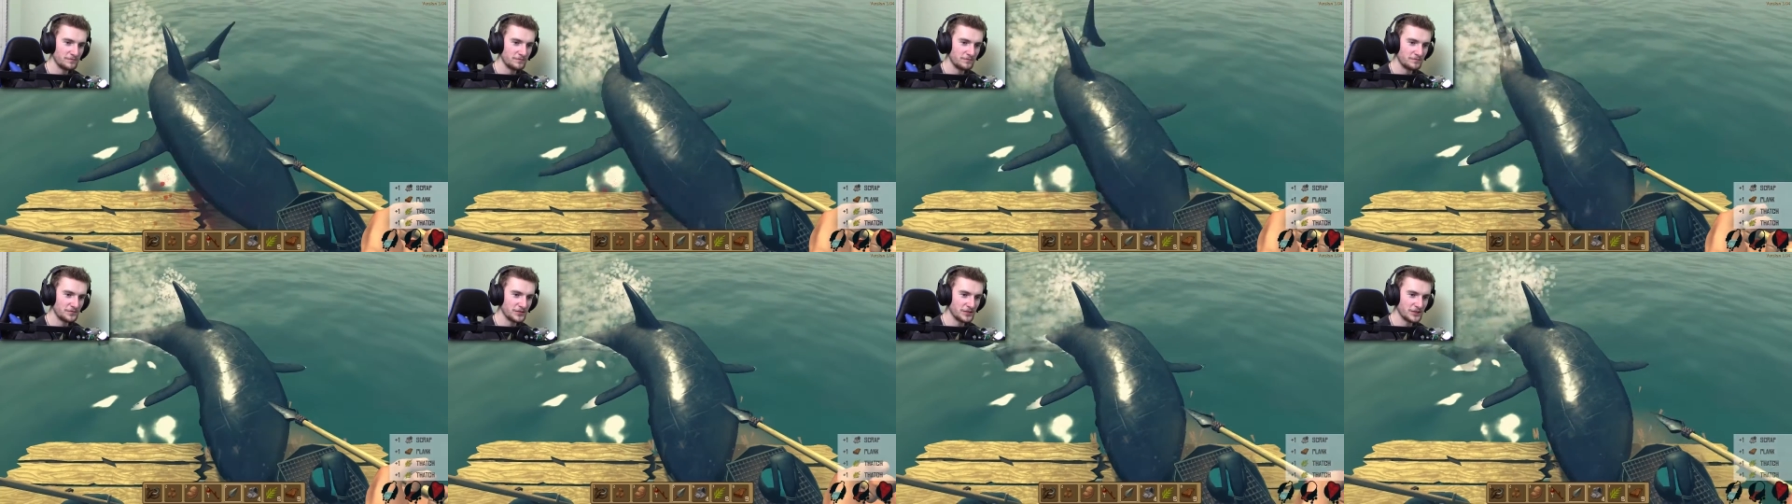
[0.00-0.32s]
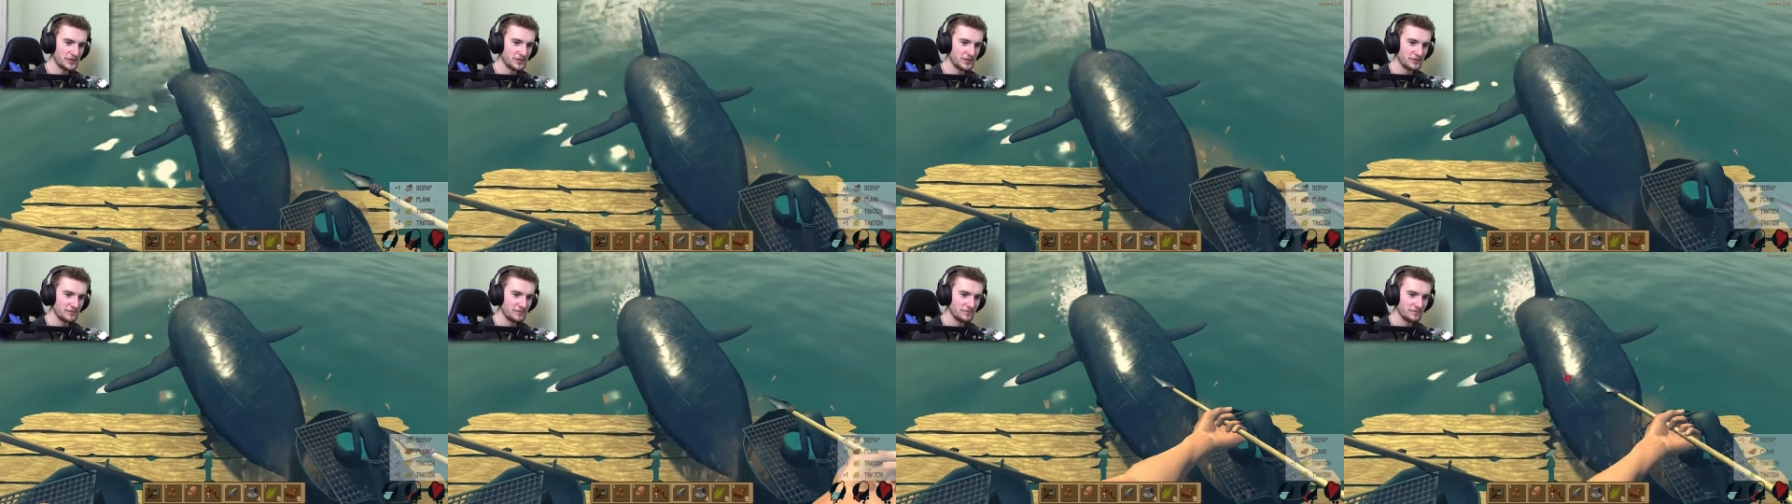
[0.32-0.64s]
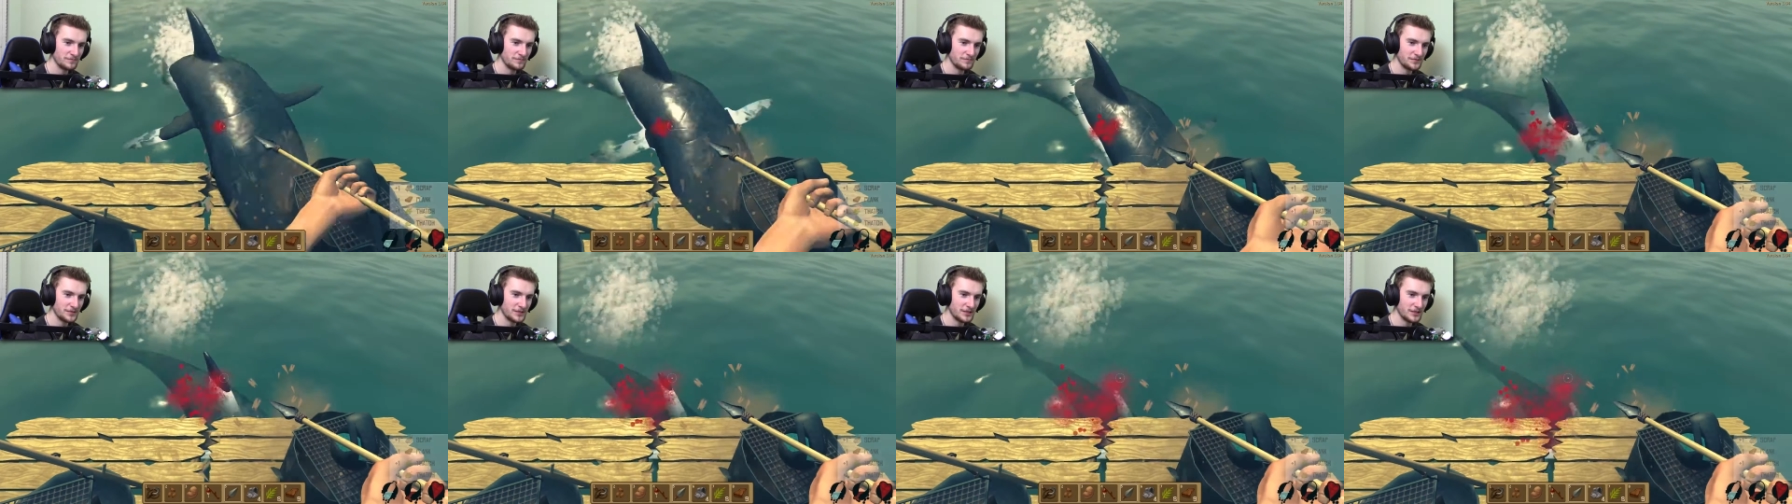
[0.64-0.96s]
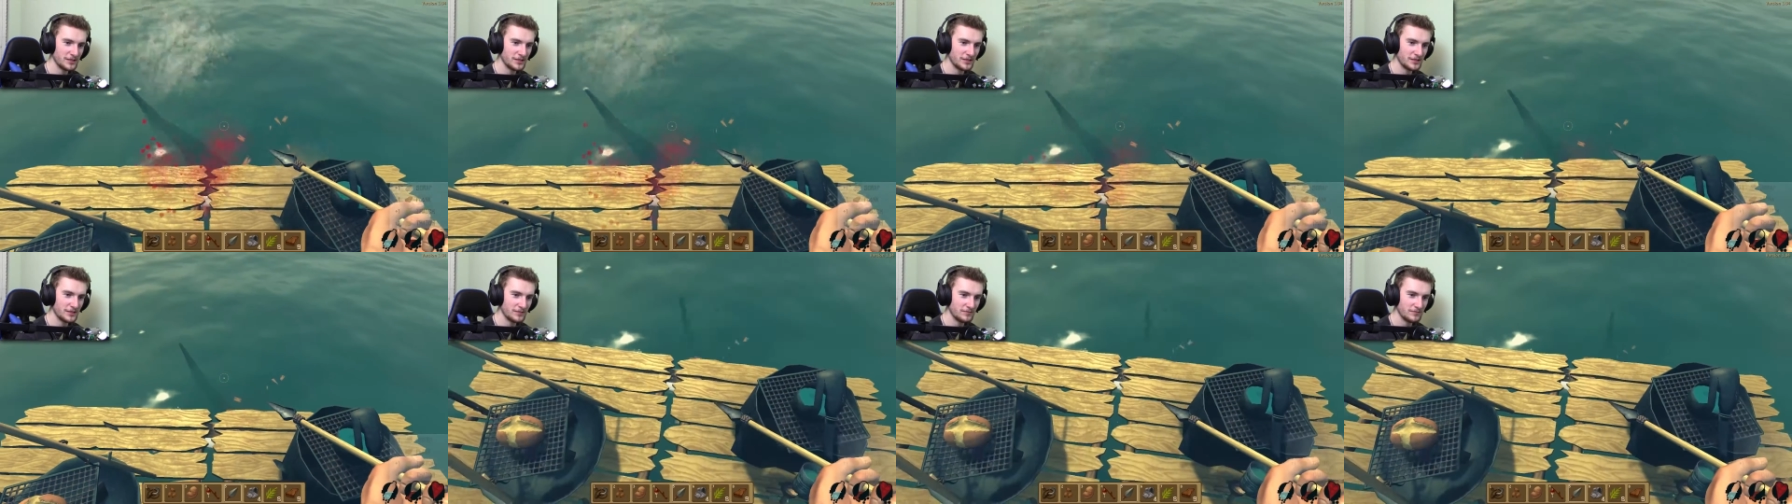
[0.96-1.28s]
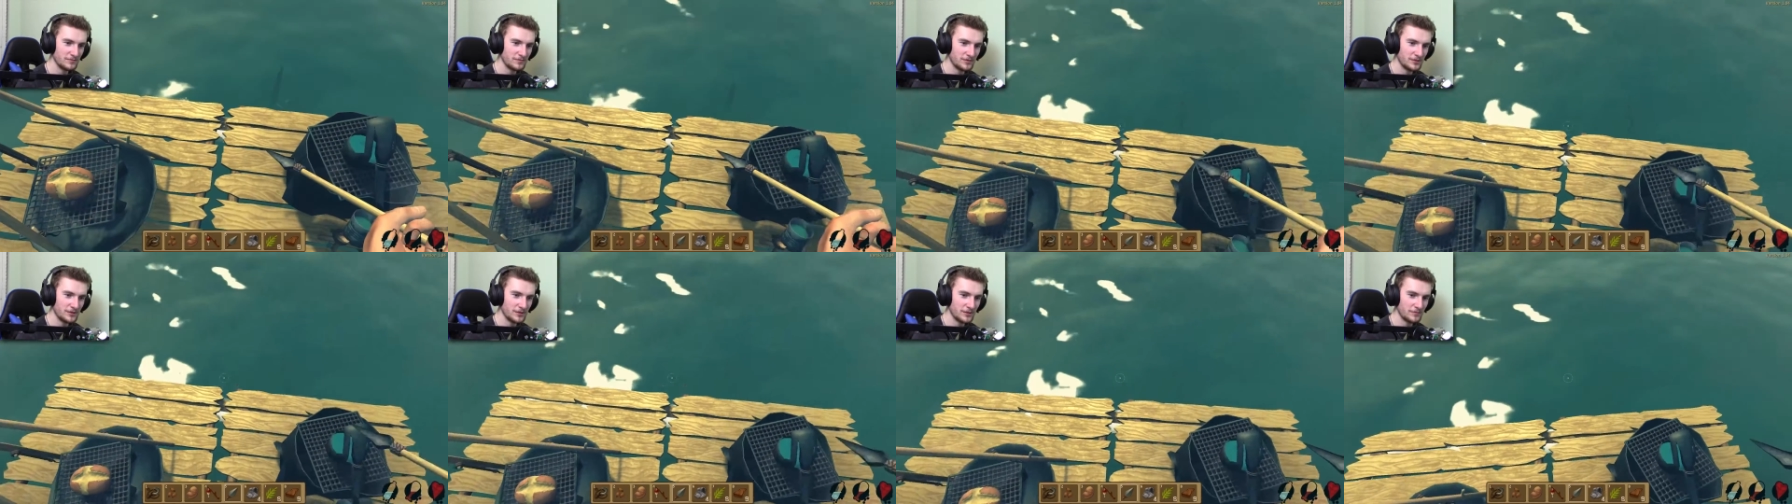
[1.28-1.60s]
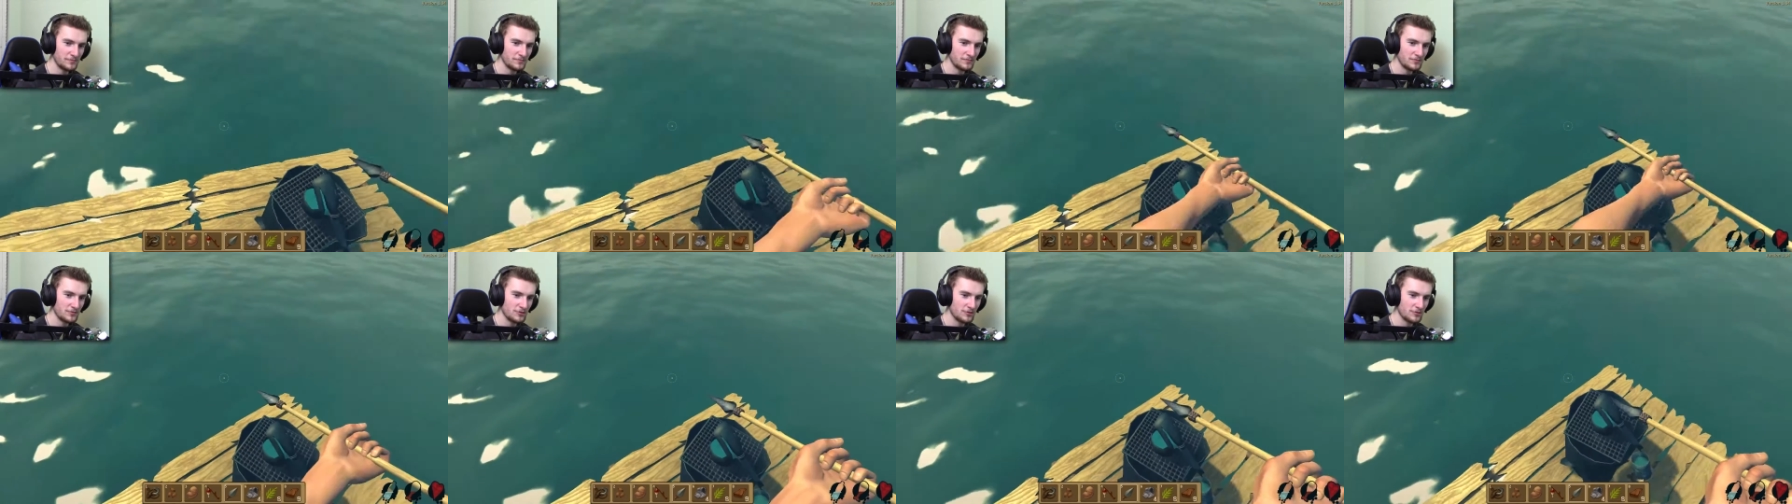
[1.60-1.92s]
Fuck you! Uh, get, yeah,
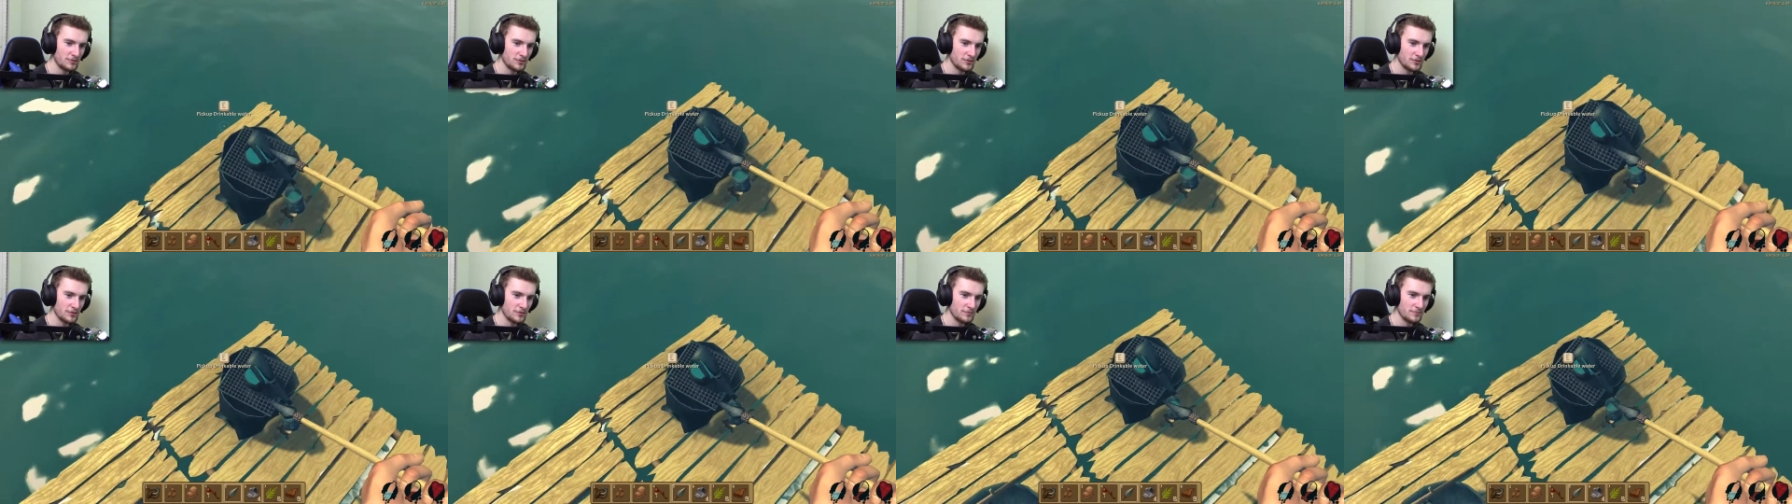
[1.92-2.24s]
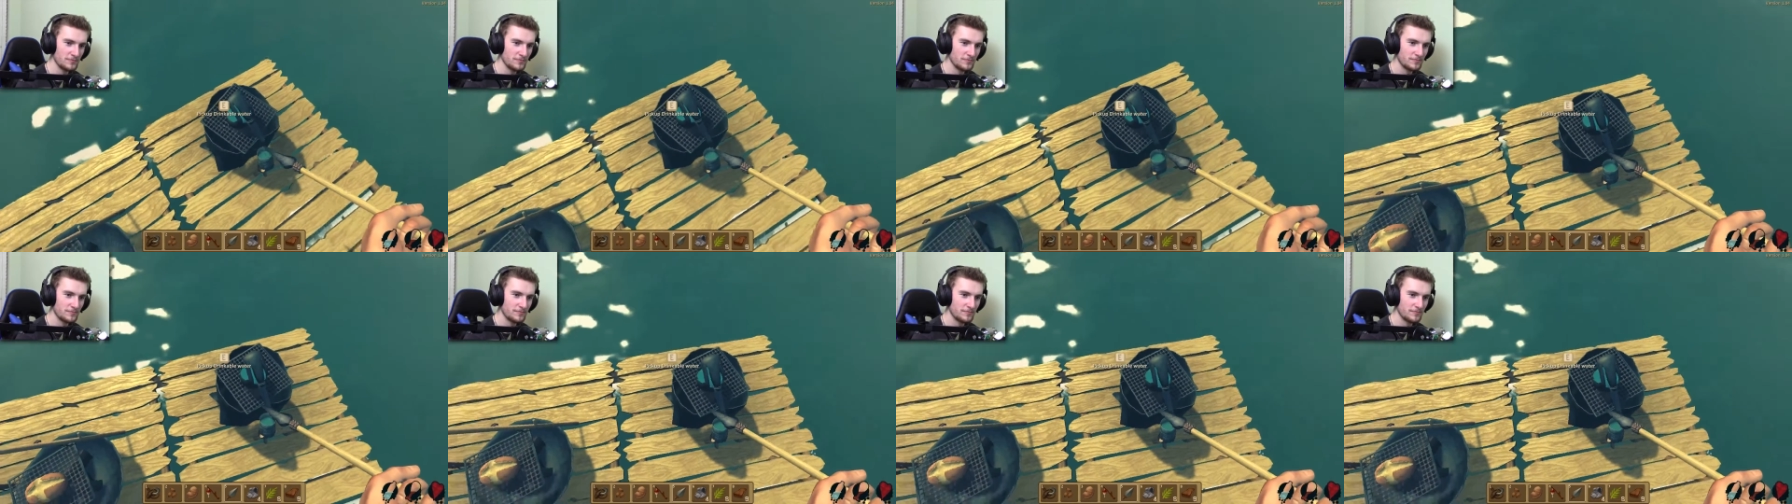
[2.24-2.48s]
screw you!